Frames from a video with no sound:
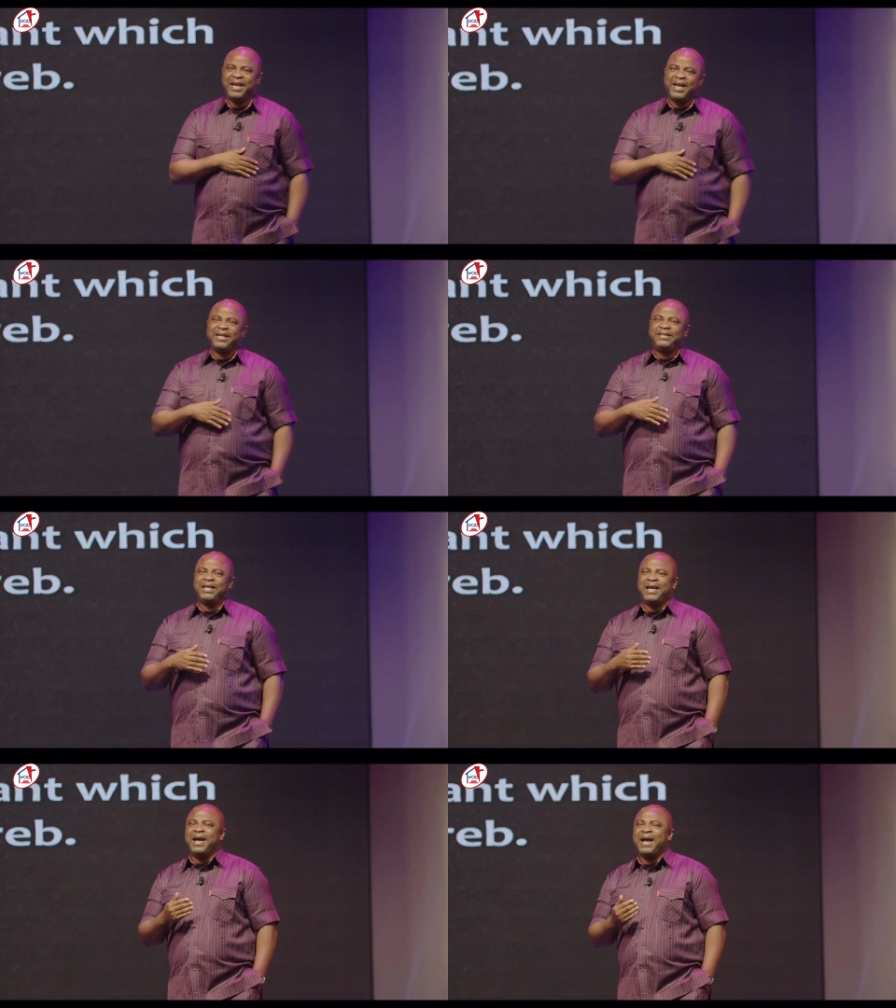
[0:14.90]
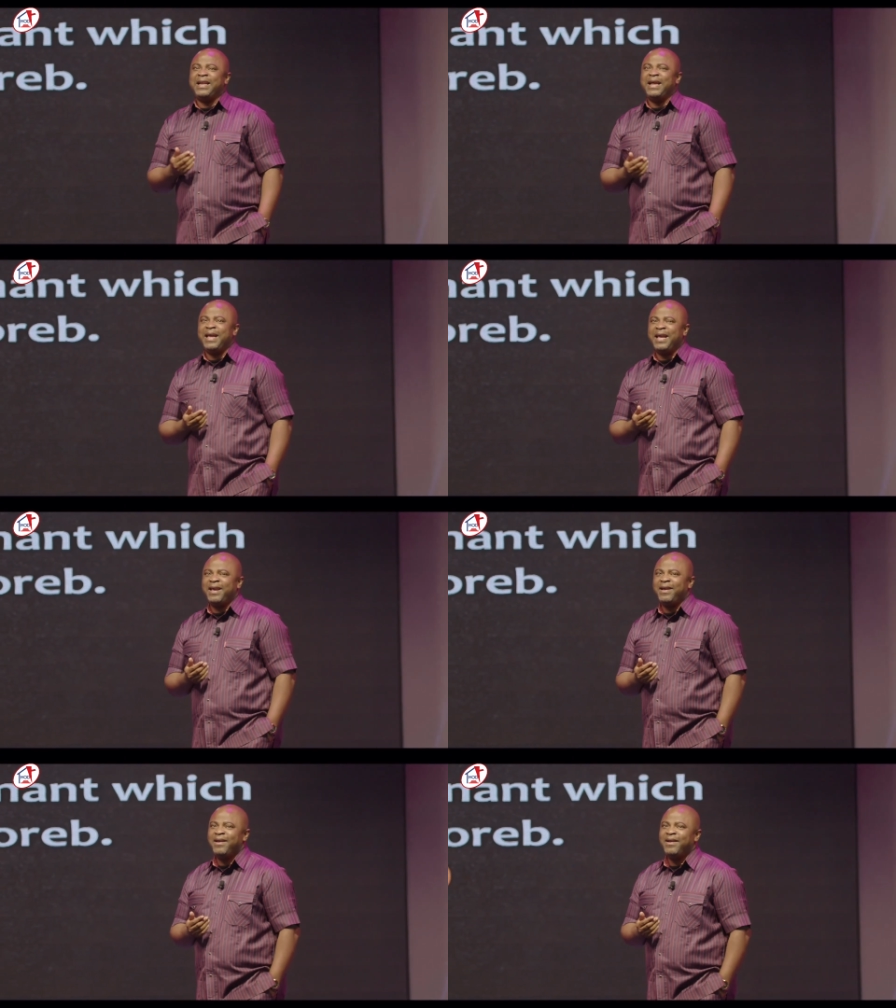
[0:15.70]
These are
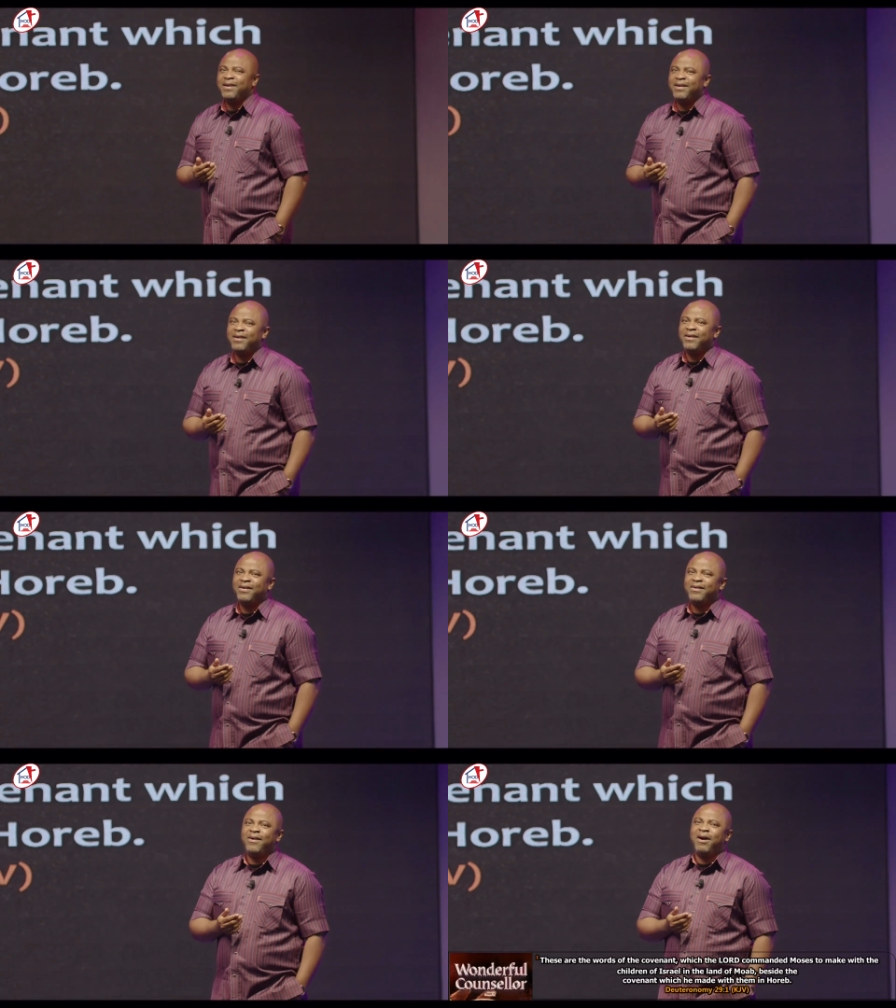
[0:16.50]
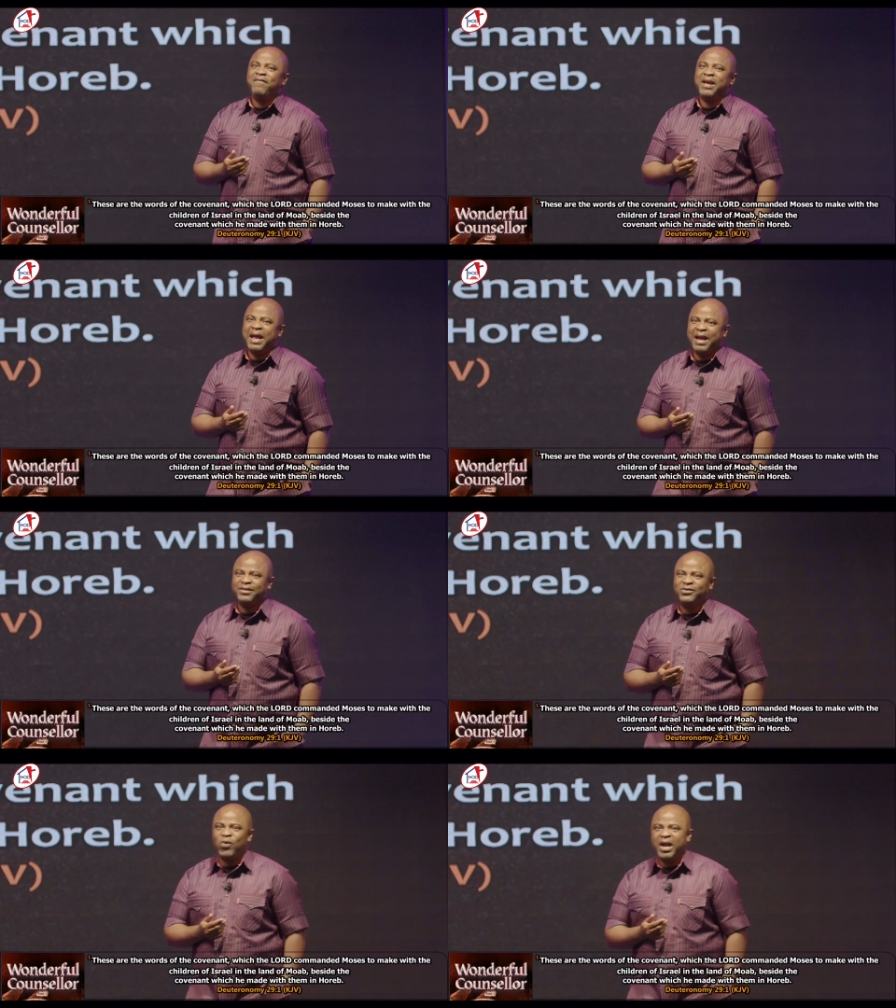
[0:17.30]
the
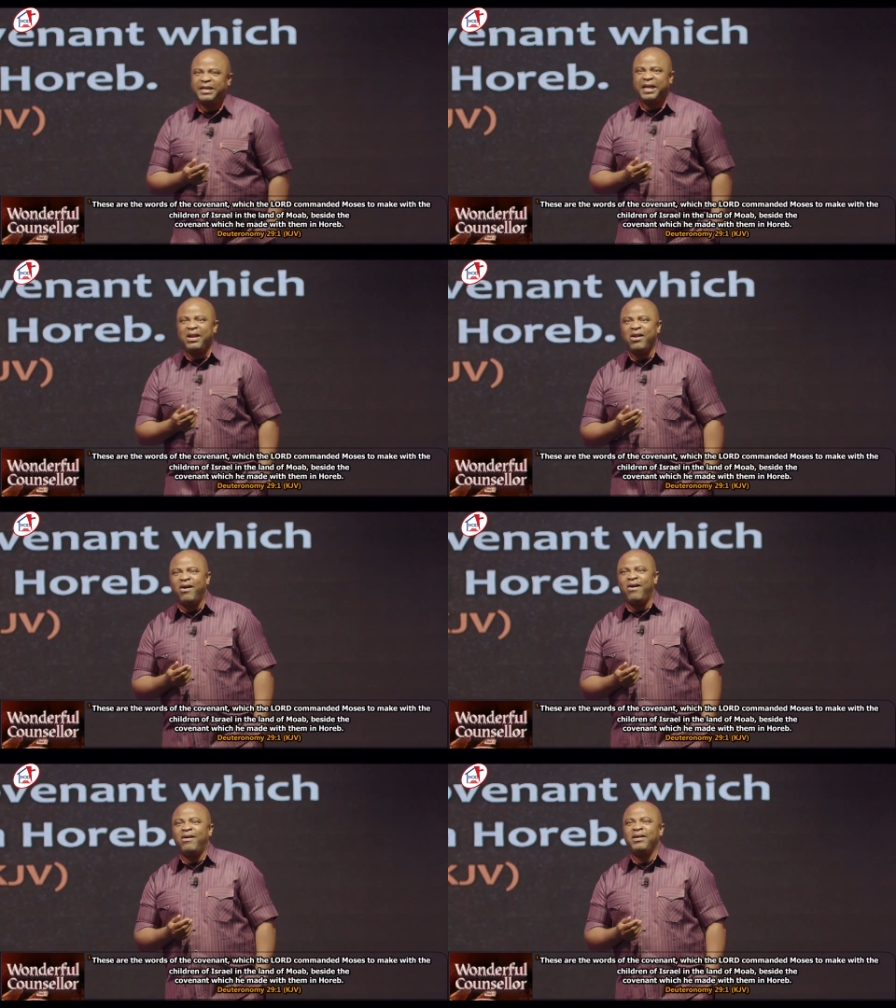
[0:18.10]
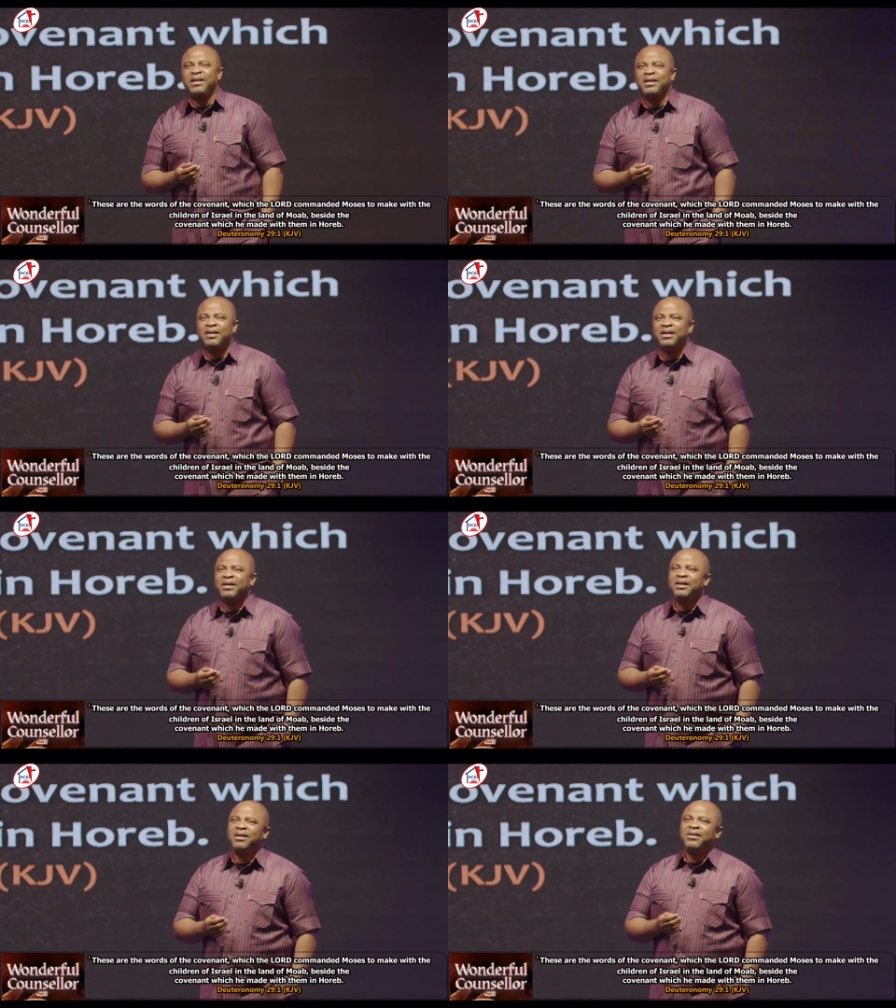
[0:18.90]
covenants where the Lord
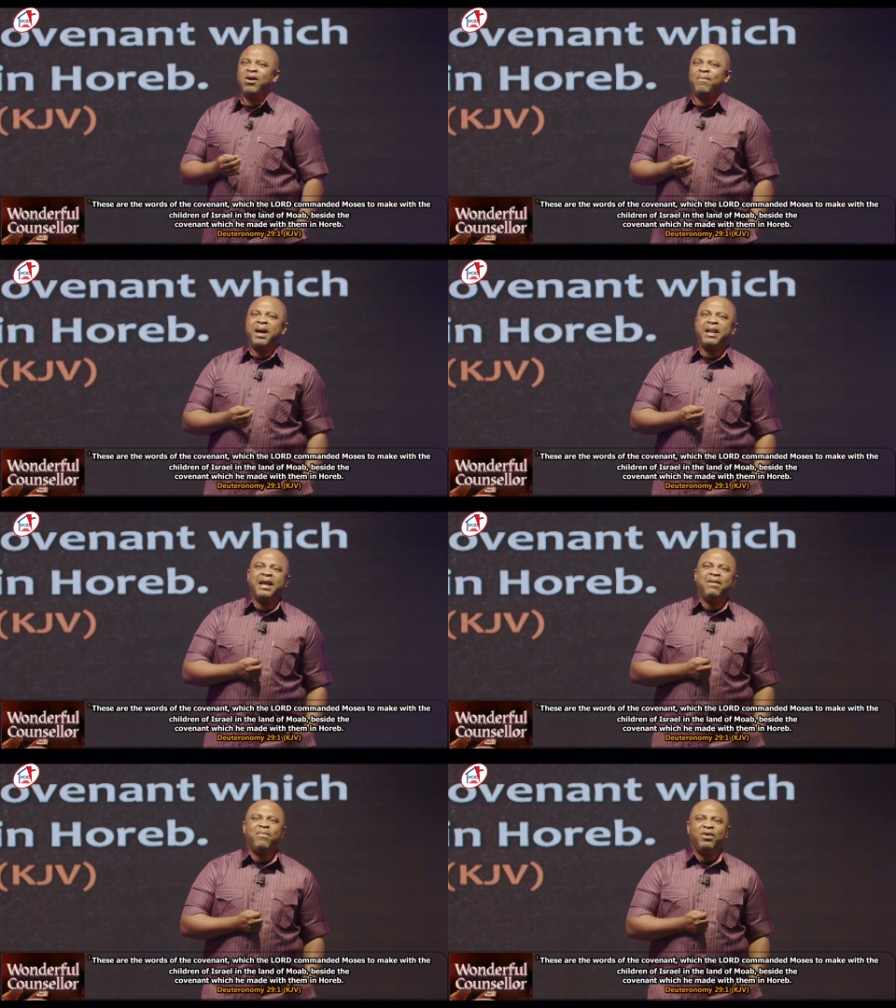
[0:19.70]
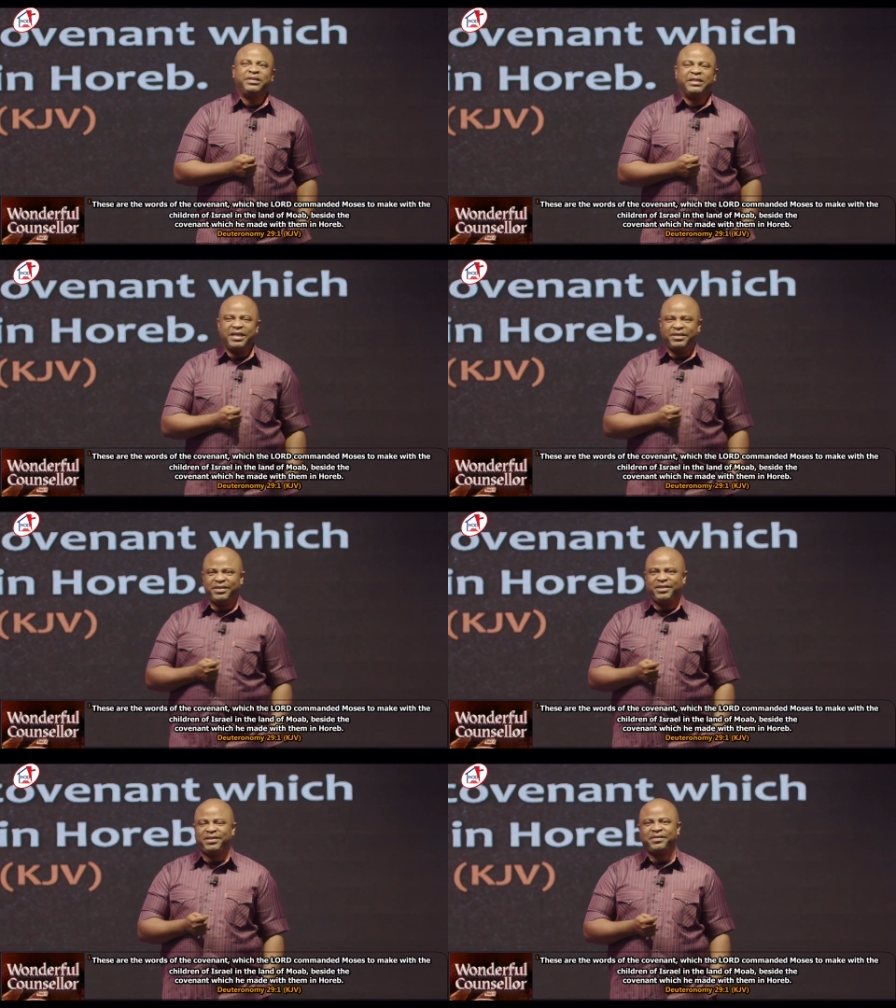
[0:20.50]
commanded
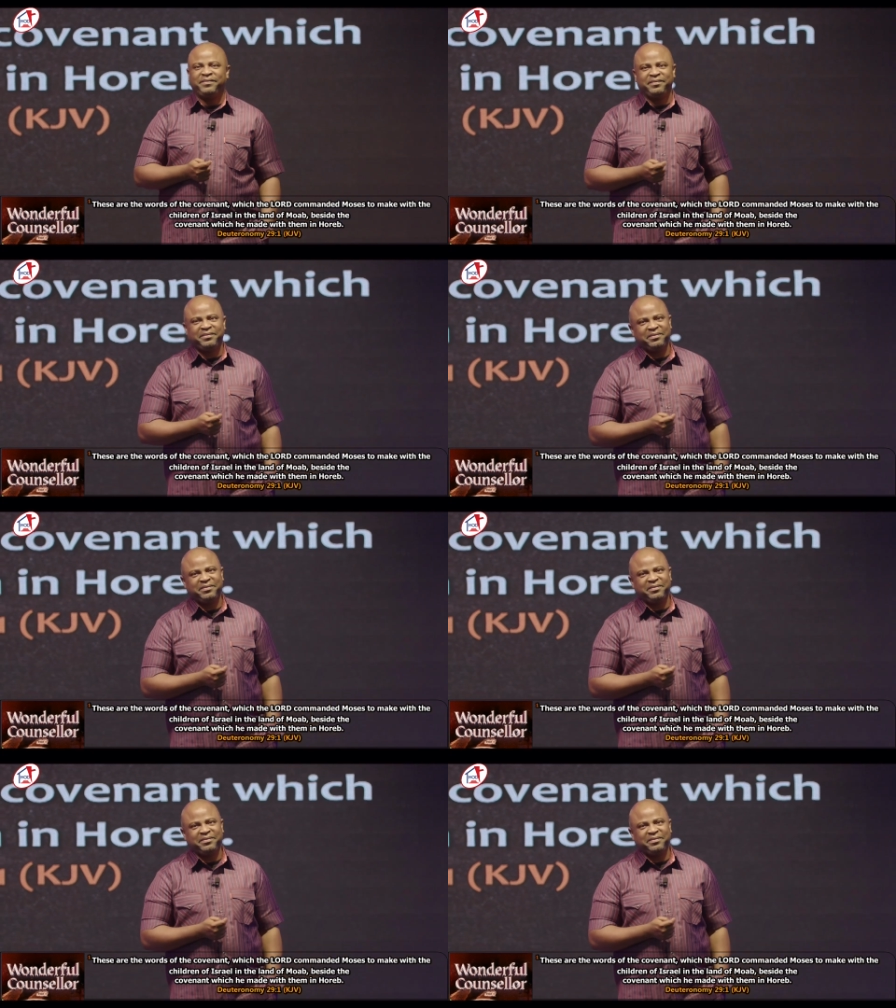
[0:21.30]
Moses.